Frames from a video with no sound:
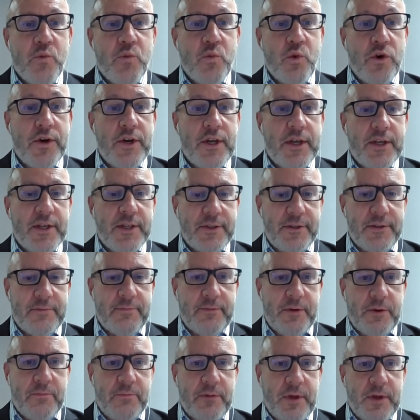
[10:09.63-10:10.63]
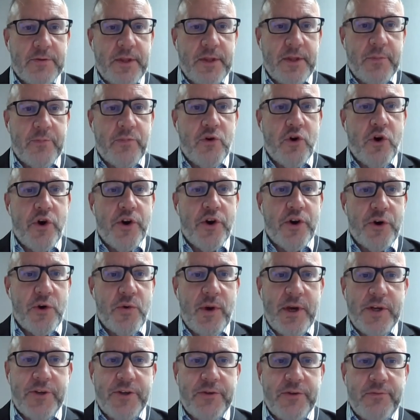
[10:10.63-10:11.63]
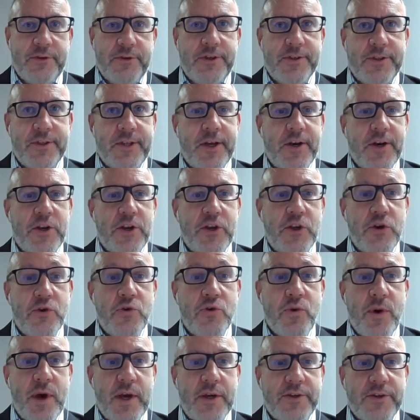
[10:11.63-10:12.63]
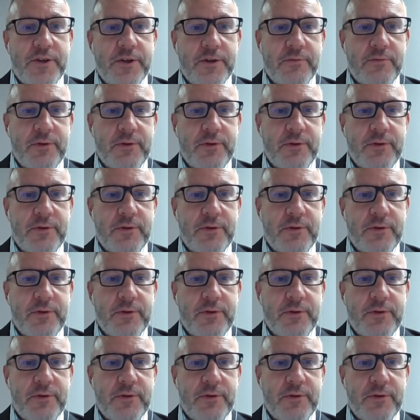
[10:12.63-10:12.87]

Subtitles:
One is the broader question, which is not a new question,